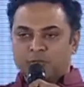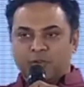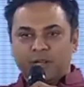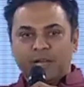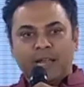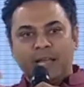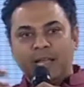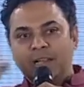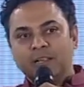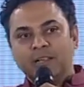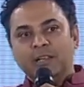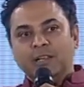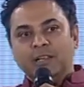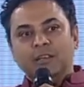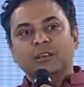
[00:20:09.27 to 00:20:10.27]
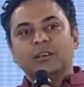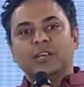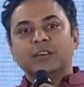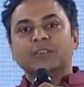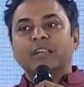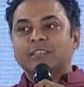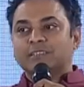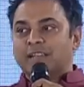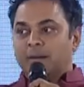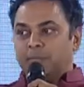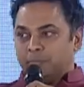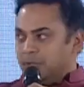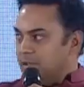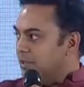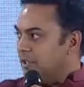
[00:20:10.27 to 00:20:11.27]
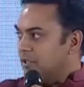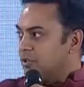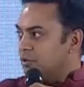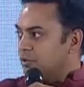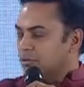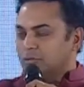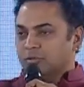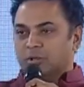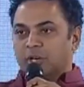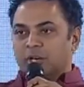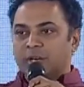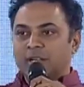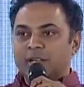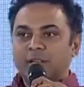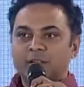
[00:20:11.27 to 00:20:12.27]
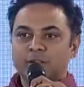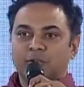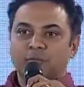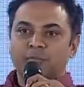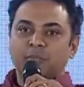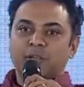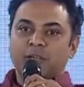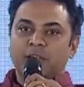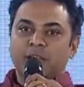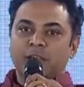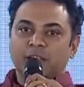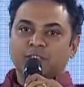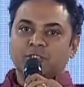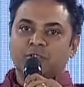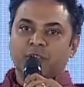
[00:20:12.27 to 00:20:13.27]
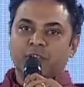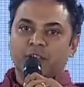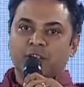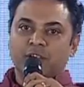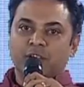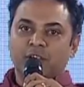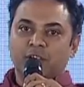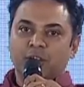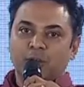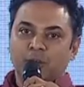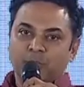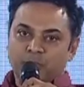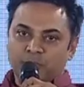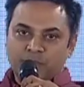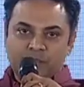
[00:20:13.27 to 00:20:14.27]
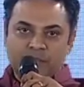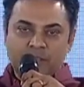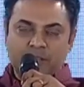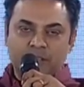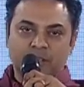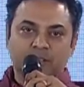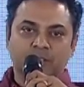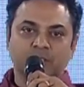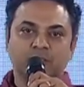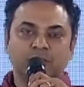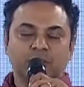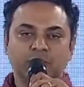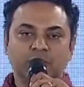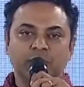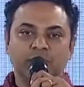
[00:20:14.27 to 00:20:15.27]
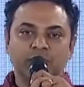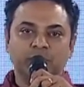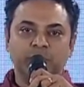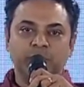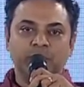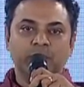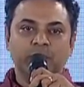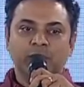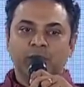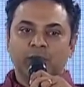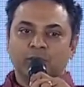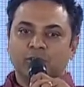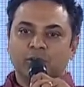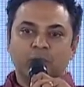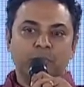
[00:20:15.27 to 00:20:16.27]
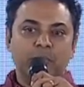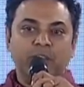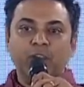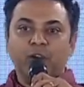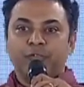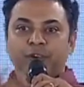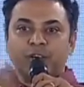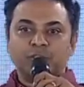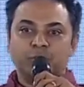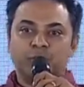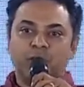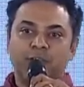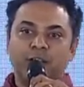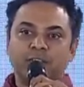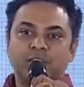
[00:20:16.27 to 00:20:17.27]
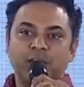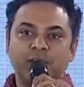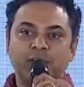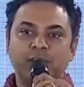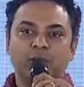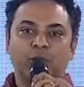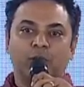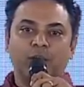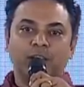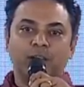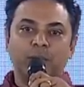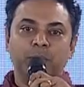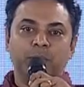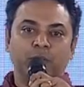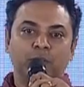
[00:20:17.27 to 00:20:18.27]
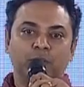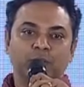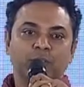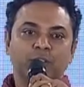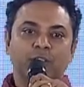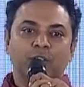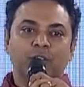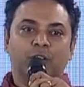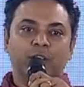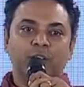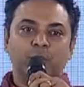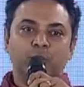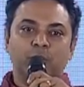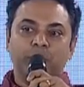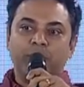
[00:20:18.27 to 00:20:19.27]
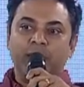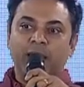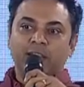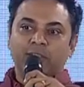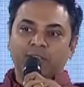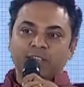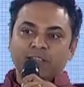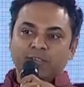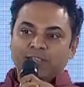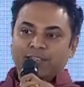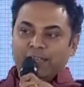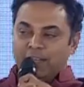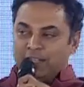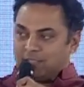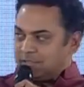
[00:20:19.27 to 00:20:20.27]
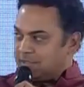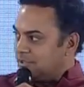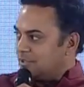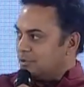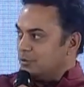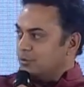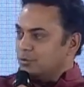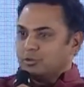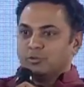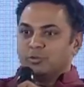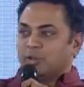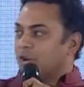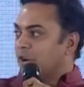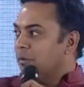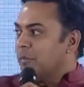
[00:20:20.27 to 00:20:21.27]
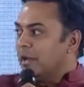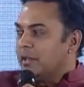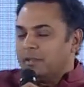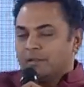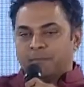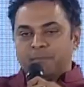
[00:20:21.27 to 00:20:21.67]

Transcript: For, and I'll give an example just to uh, you know illustrate um, the the concern that is being so many of us would have actually gone and you know gone into a bank when there were tellers to to withdraw money